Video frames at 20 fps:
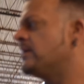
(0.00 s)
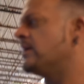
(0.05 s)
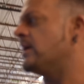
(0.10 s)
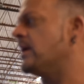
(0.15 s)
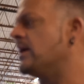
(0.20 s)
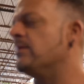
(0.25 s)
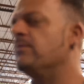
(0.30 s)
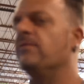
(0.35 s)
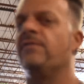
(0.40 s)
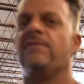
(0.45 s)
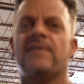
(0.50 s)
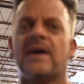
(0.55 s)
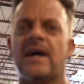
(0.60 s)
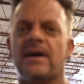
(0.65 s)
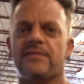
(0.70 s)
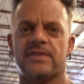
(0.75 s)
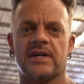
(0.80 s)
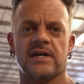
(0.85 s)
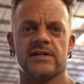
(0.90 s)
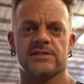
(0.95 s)

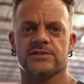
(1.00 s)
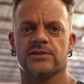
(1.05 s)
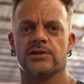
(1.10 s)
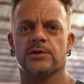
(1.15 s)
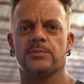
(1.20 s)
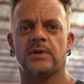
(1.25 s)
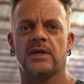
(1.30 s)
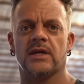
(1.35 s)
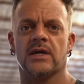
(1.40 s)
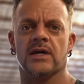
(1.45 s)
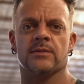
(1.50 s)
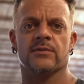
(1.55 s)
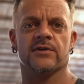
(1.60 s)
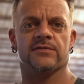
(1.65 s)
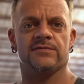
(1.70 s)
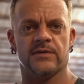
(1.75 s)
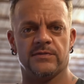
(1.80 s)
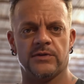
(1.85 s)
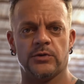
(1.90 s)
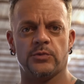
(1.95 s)
5,000 RPM
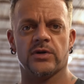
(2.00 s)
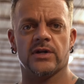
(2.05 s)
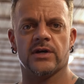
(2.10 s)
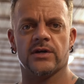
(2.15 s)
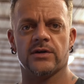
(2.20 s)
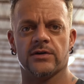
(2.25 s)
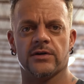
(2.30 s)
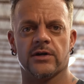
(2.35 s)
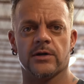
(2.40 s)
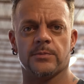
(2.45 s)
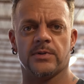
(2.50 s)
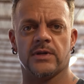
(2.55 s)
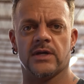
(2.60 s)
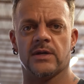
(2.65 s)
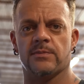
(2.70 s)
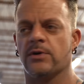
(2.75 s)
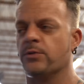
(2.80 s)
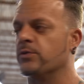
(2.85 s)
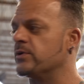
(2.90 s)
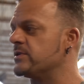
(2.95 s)
or 5,100
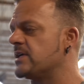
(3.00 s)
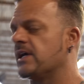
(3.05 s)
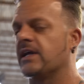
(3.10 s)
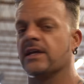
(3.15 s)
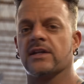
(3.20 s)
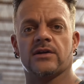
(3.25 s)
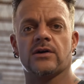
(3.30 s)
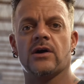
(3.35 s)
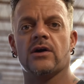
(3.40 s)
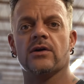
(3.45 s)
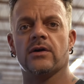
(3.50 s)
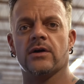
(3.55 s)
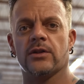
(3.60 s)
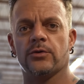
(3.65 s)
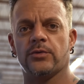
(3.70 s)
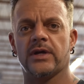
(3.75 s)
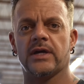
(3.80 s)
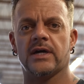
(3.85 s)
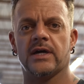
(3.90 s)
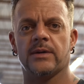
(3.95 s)
RPM, but we're taking the car all
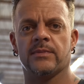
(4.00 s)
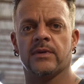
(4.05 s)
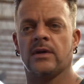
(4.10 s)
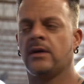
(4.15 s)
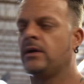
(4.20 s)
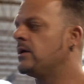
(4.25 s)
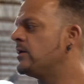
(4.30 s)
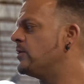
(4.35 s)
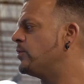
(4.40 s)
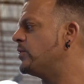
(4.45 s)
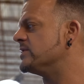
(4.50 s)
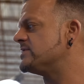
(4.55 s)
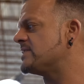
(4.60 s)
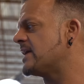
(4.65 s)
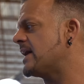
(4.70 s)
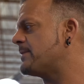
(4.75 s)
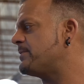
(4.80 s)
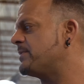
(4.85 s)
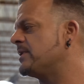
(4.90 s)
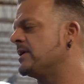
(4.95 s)
the way up, what's
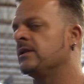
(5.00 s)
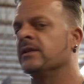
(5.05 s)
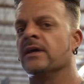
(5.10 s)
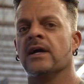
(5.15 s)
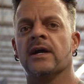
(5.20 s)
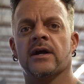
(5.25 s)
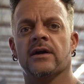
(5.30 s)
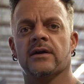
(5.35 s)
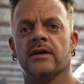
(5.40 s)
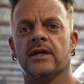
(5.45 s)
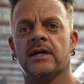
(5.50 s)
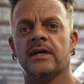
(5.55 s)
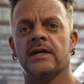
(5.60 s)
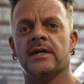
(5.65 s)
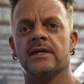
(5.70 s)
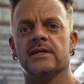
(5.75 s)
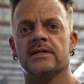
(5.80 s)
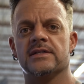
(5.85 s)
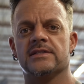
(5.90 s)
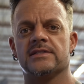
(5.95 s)
happening there
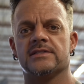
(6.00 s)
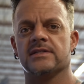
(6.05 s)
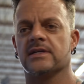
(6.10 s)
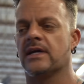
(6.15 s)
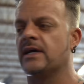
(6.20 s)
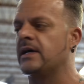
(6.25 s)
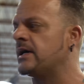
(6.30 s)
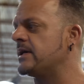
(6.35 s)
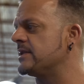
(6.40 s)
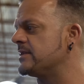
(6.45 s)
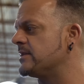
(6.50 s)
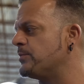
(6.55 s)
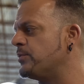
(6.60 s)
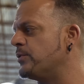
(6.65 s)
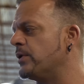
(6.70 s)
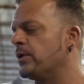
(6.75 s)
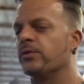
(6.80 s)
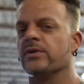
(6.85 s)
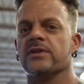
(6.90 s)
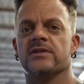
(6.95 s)
is at the
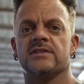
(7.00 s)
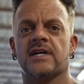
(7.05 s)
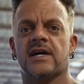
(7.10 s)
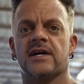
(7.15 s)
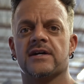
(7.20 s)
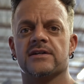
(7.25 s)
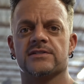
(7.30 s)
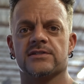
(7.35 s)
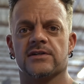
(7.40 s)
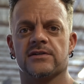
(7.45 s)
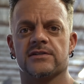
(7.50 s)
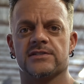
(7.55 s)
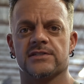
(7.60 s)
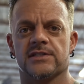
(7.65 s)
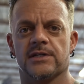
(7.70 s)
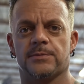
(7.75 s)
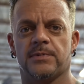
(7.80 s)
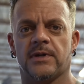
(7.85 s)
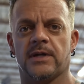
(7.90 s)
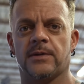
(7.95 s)
point where the tire starts
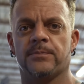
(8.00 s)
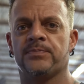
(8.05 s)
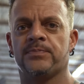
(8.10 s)
slipping,